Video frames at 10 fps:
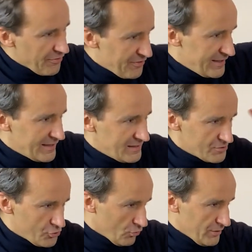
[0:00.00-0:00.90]
thing,
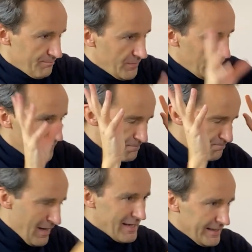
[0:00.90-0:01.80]
sure.
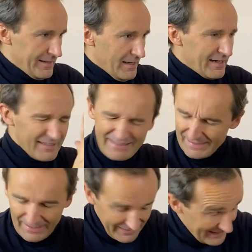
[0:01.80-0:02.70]
I get it.
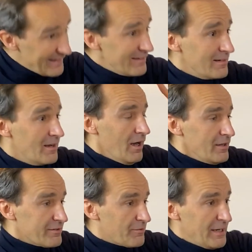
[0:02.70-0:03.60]
I get it.
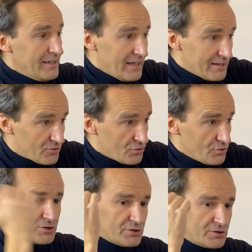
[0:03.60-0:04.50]
I'll explain that
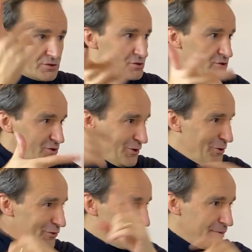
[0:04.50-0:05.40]
to
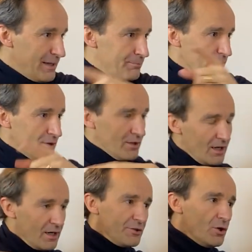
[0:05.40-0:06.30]
those people
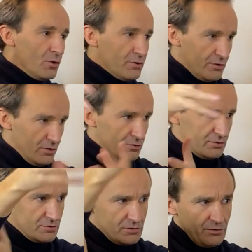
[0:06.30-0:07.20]
I know,
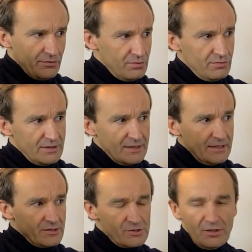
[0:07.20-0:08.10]
those who
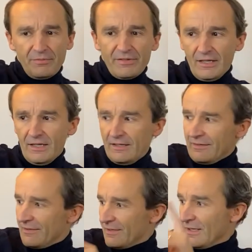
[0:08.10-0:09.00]
get jump
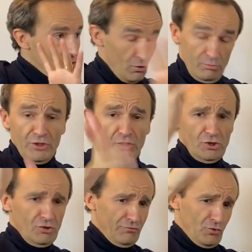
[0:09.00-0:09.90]
scares. Not
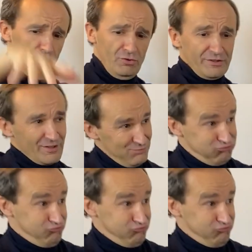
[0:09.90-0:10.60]
me, of course.